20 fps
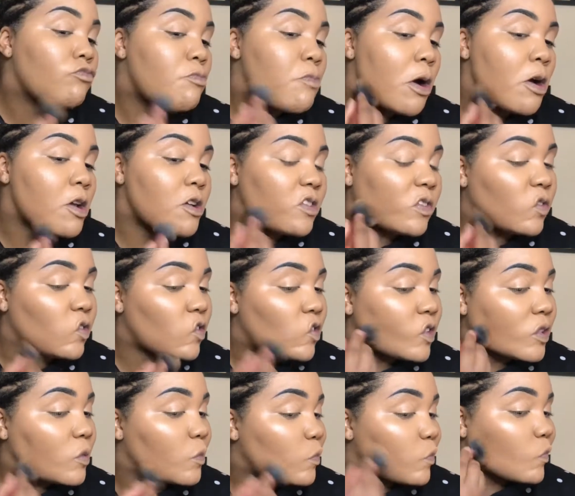Putting
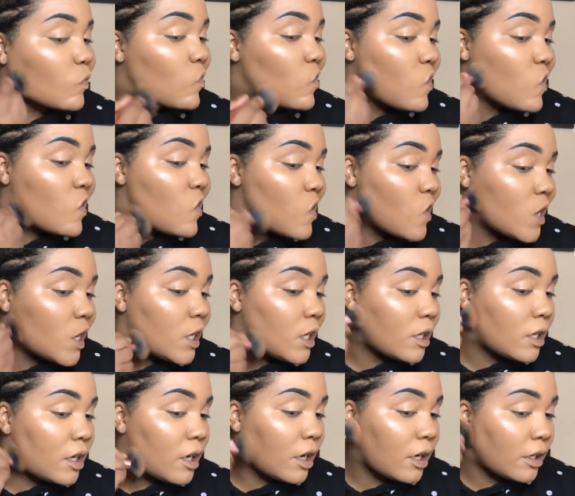some
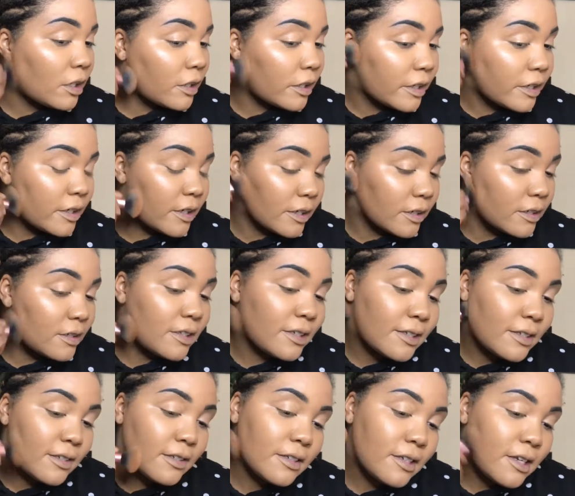color and
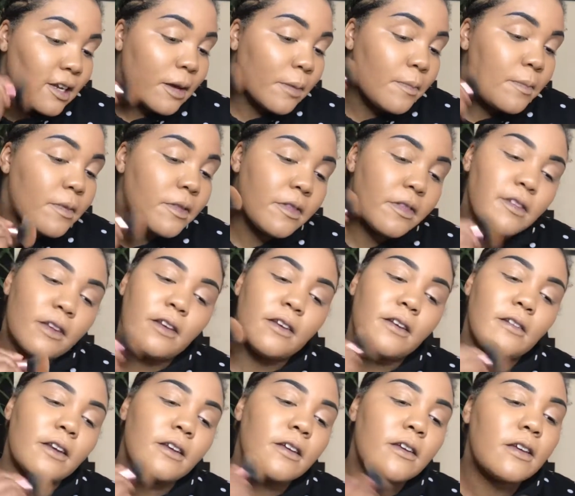depth
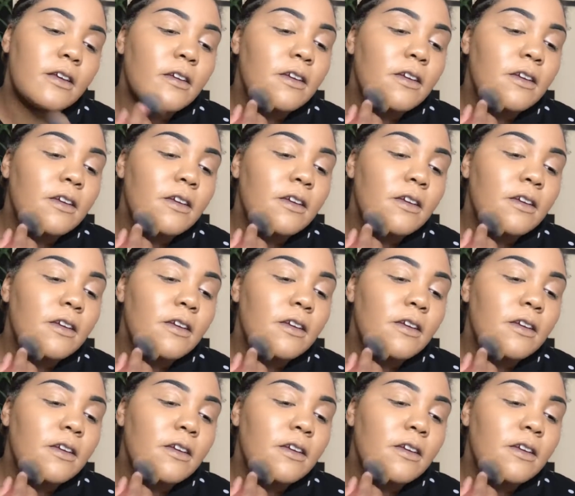and